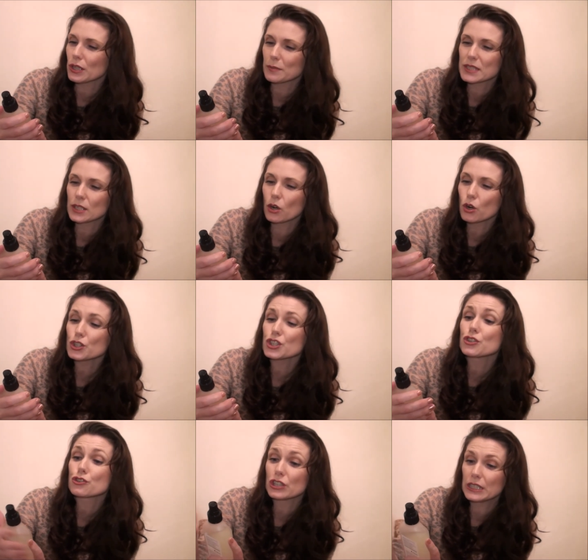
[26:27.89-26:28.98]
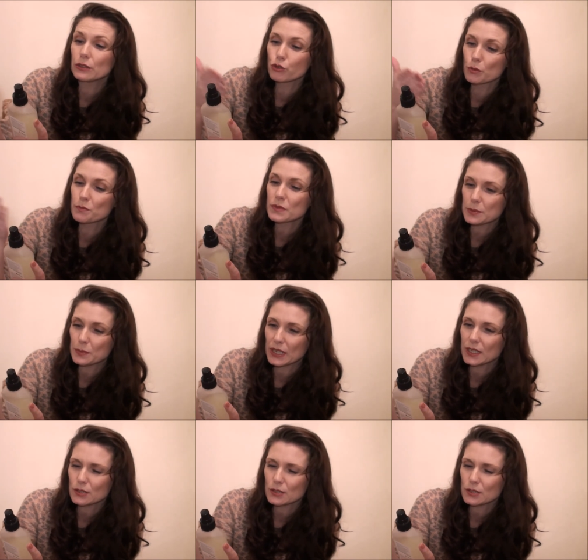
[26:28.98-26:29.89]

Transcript: let me see, Orange and Tree Room Spray.